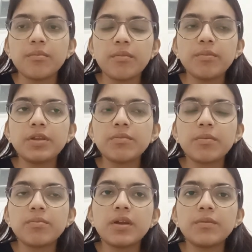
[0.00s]
minimum
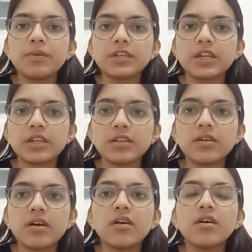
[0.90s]
blood pressure in the
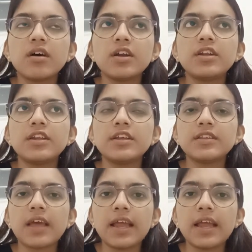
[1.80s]
arteries